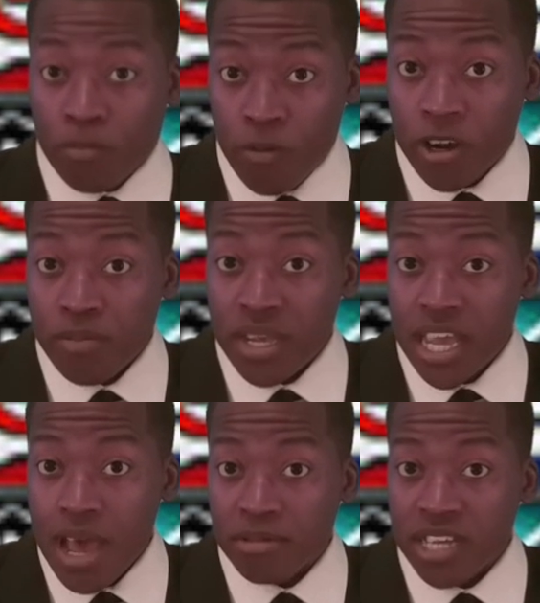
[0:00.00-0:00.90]
welcoming
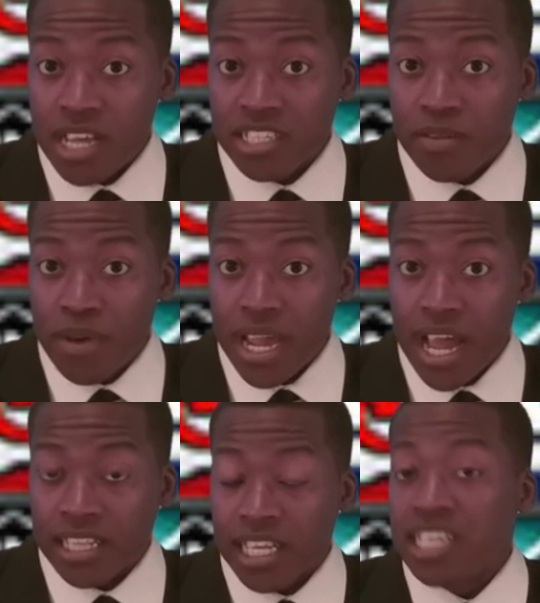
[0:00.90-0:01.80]
Cam Chancellor
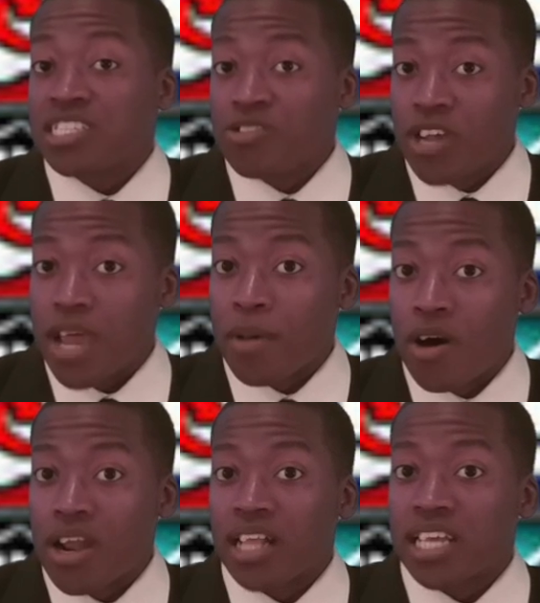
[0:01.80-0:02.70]
back after his 2-game
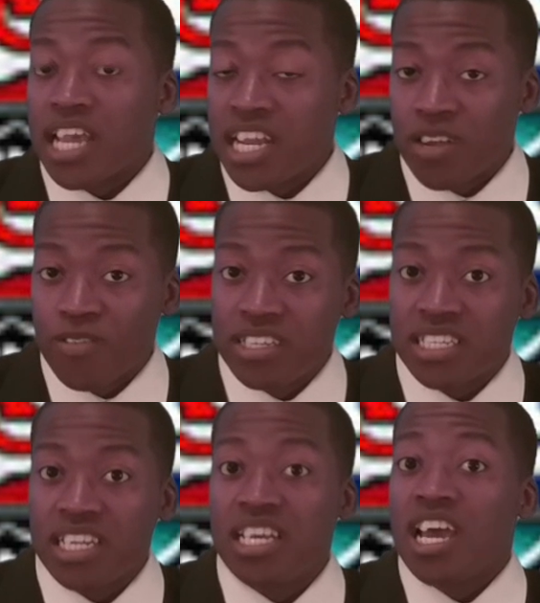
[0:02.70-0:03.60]
holdout that ended
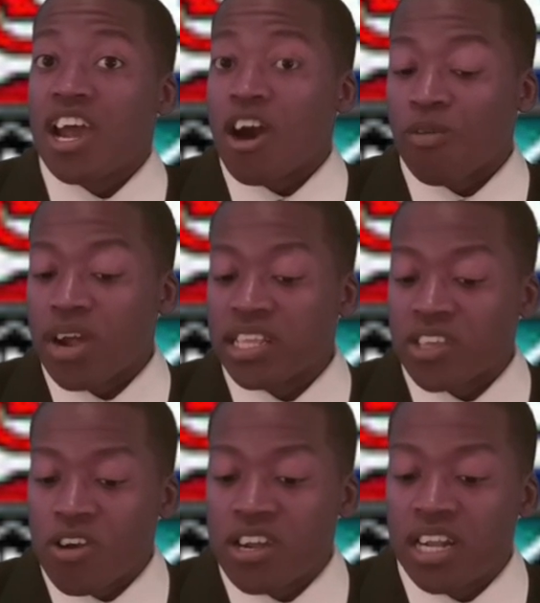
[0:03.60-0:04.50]
recently, are
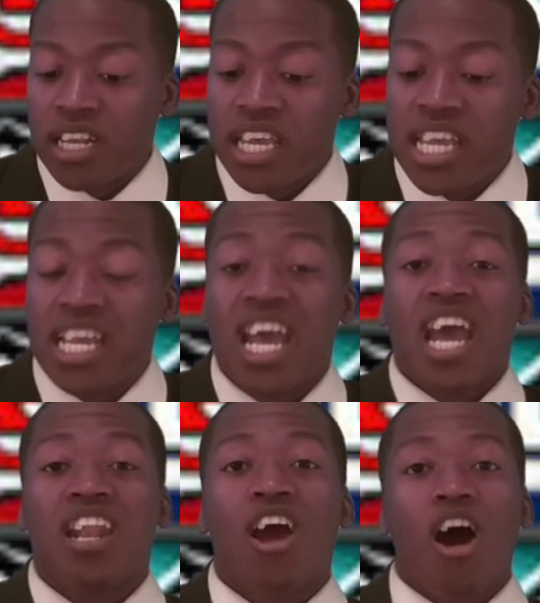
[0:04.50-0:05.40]
ranked 3rd in the league.
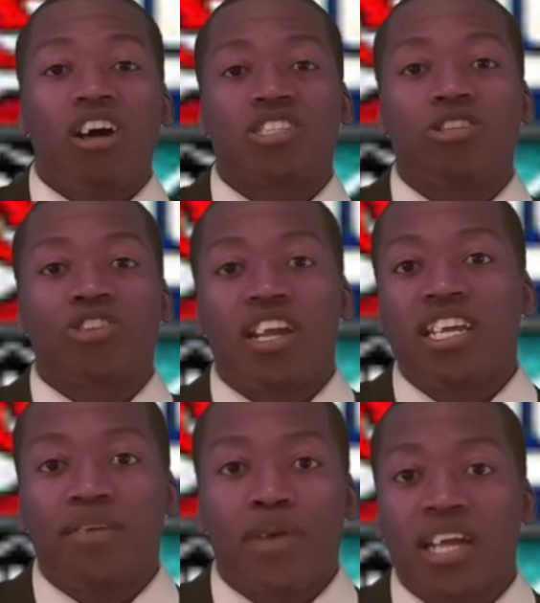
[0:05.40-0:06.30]
And they're also trying
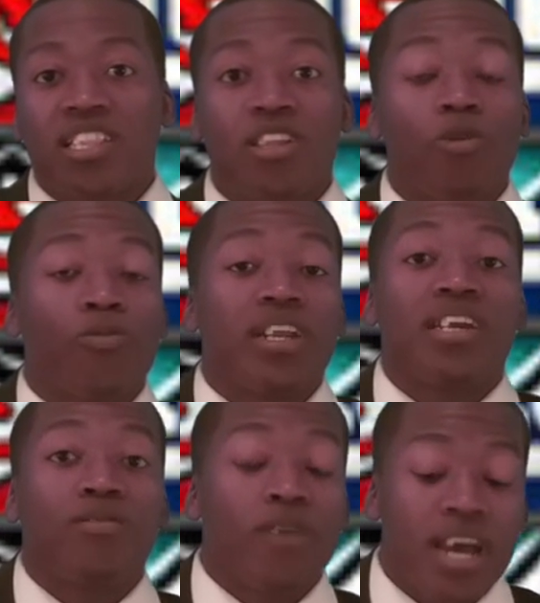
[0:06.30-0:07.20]
to get back to their winning